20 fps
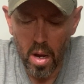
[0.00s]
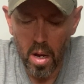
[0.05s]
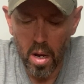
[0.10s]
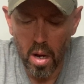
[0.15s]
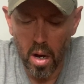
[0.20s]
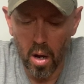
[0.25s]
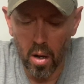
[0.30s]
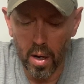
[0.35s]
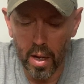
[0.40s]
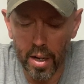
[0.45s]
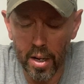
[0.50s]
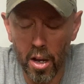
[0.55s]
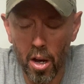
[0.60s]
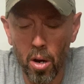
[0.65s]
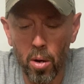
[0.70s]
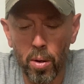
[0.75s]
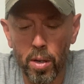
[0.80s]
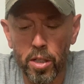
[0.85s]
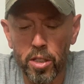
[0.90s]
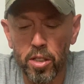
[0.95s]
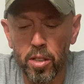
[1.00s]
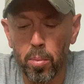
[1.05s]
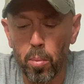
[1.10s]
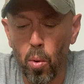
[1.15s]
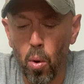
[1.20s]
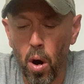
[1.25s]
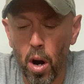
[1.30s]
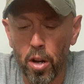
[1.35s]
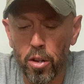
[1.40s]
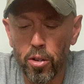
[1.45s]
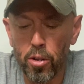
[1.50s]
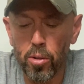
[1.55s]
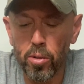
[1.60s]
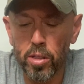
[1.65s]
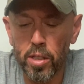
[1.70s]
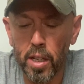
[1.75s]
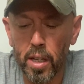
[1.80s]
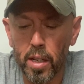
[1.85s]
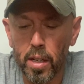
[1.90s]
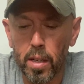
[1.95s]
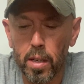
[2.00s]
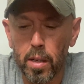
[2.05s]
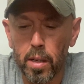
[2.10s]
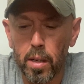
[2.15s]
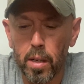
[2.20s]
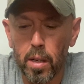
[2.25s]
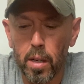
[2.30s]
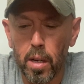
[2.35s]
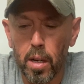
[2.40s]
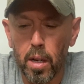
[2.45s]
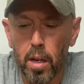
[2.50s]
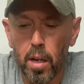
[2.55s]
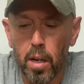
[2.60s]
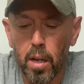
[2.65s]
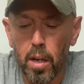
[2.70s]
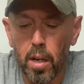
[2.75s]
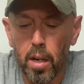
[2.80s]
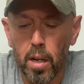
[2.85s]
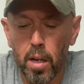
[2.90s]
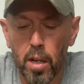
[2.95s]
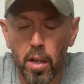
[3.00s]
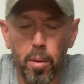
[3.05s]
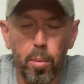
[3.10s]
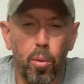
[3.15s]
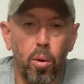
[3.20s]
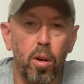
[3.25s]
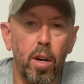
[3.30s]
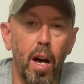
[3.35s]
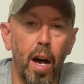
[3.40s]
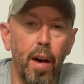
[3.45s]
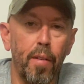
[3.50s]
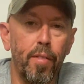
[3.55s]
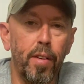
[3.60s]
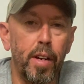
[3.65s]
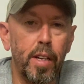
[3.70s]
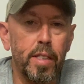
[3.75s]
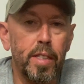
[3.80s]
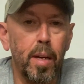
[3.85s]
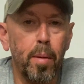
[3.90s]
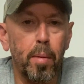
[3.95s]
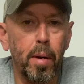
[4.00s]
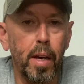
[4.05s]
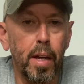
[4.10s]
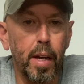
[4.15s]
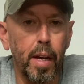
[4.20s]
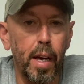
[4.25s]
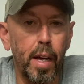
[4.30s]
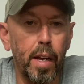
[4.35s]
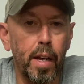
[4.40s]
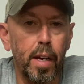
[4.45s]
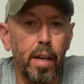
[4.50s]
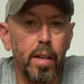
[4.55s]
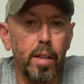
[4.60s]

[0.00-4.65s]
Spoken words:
All I know is the more I use it, the more confidence I'm getting in it.